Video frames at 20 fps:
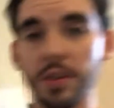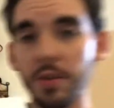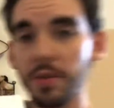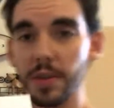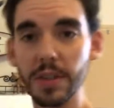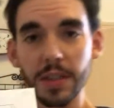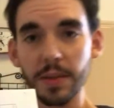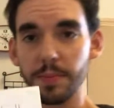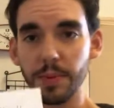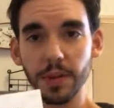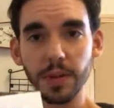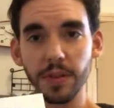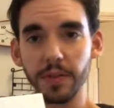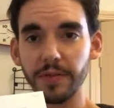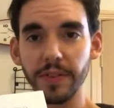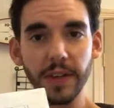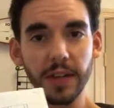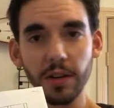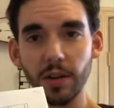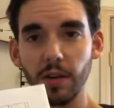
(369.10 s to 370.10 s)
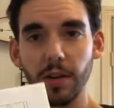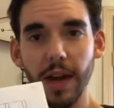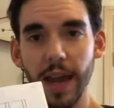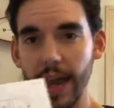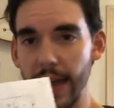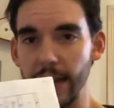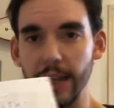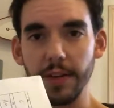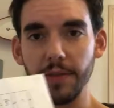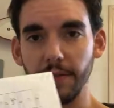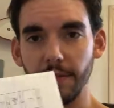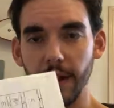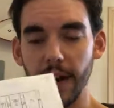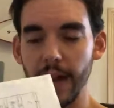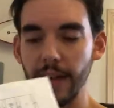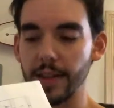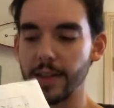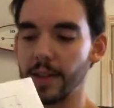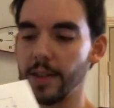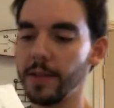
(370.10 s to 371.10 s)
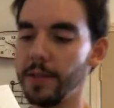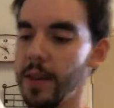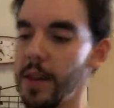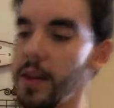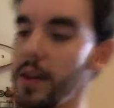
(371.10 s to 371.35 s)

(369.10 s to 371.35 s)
You don't need to put your finger on any frets.